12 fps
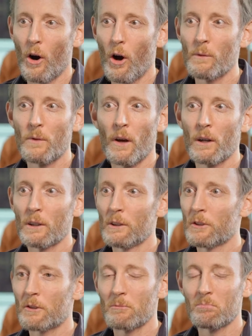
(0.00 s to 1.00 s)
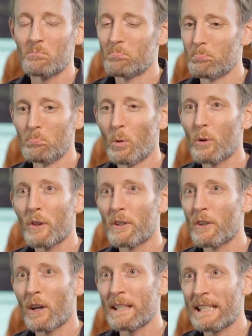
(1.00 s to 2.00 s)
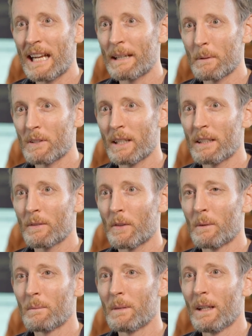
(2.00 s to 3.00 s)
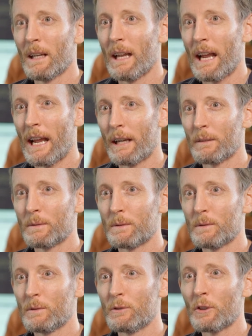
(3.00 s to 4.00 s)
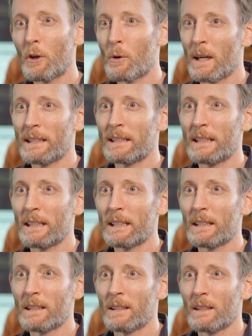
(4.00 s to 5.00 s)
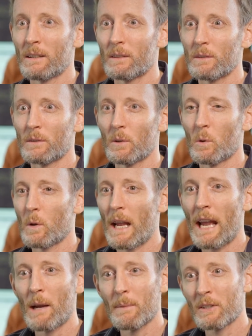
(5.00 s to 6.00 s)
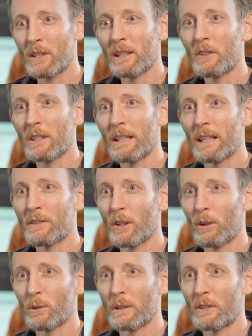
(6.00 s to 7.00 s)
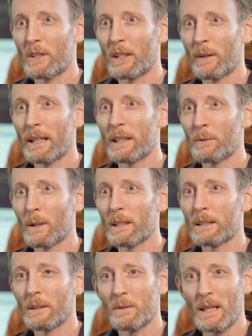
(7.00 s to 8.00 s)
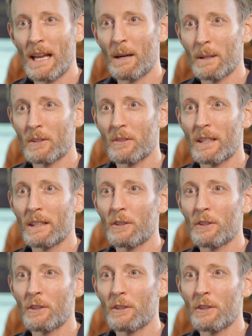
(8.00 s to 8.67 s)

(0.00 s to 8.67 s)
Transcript: Of those, more than 98% of them have no idea how much energy their solar is generating relative to how much they're